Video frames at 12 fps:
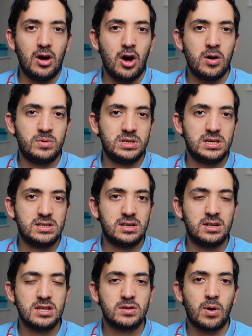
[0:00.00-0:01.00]
Home
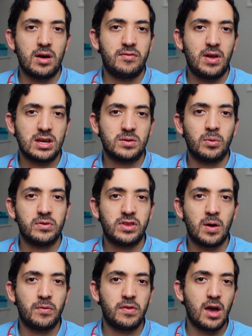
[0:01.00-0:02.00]
Assistant is quite flexible in
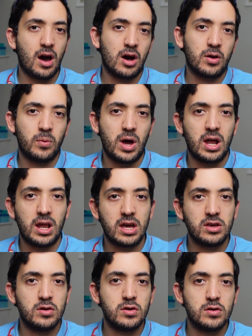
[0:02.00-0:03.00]
terms of the hardware
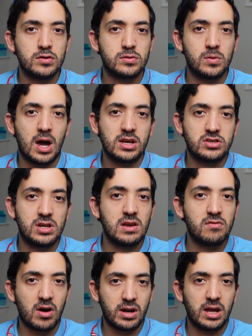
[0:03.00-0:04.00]
that you use to actually
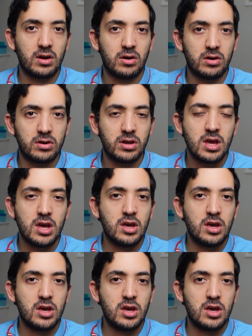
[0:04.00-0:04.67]
run it on.